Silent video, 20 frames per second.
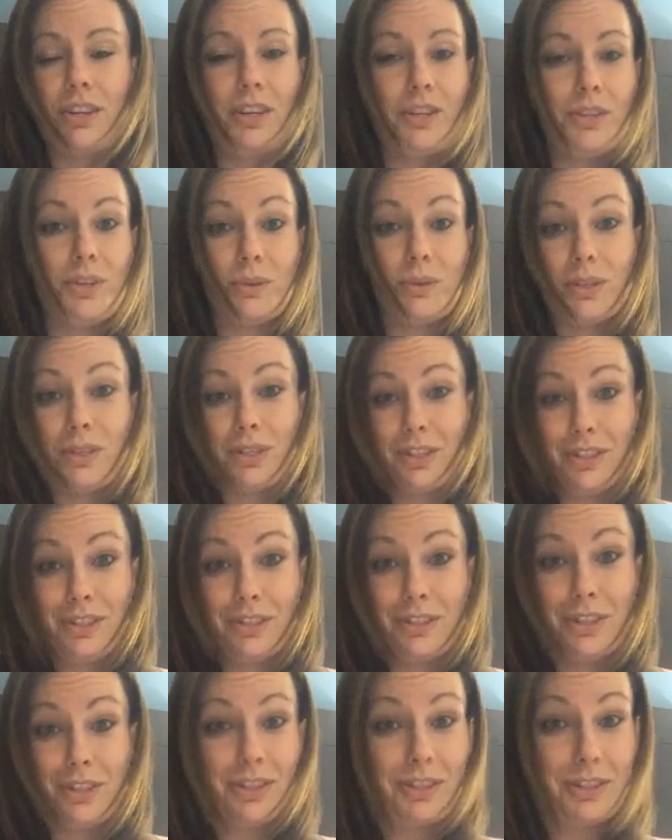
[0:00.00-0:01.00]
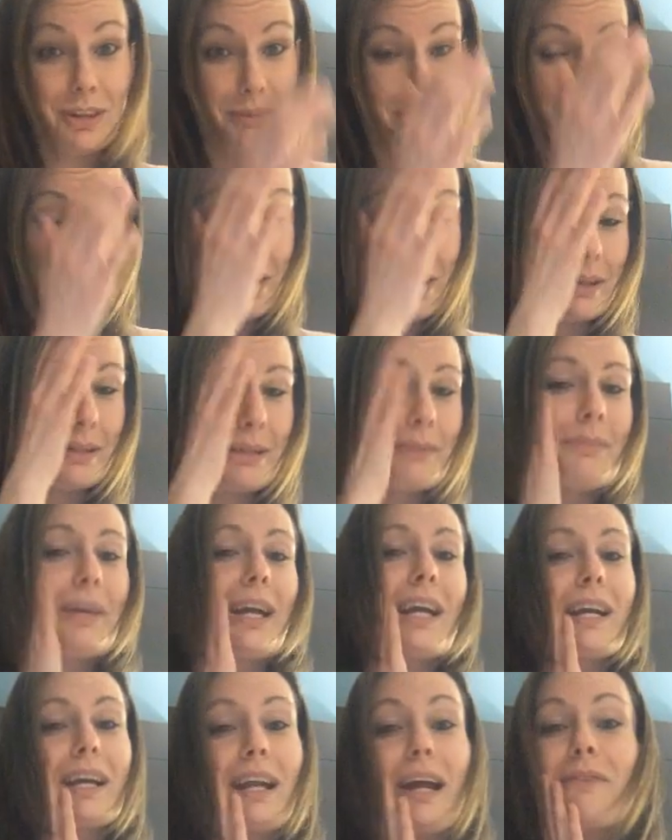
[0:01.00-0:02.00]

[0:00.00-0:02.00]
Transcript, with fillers: or you do a good job or not. And I'm like,